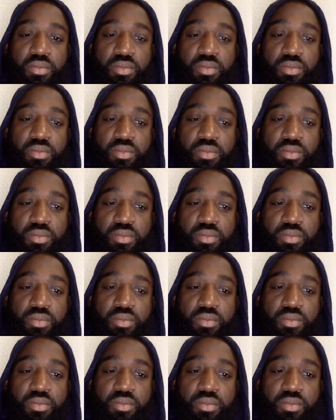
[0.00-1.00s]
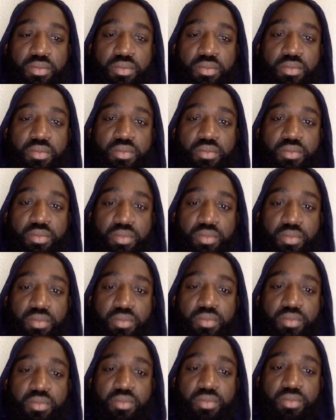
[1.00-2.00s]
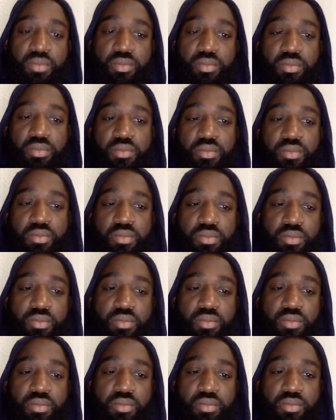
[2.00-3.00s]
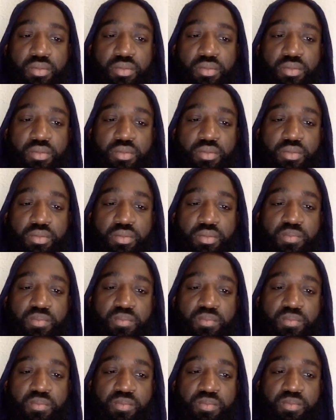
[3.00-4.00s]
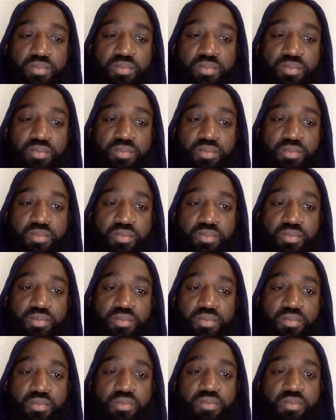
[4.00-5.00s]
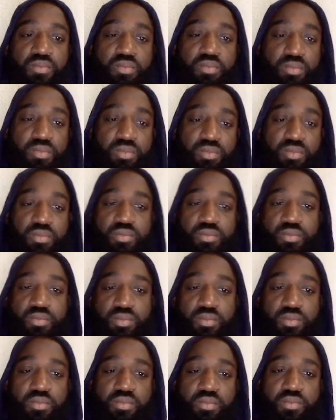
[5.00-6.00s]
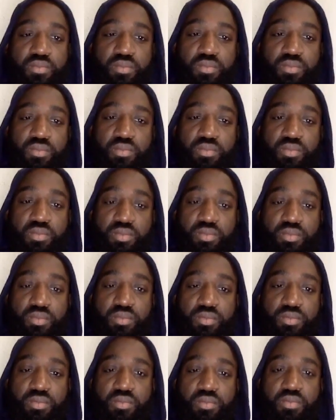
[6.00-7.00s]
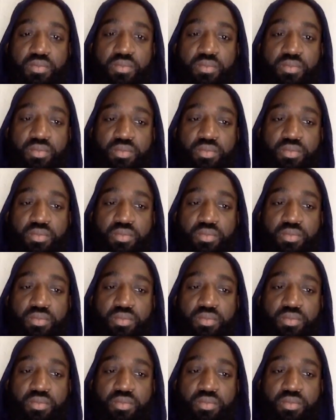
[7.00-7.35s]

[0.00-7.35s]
No words are spoken by the person on screen.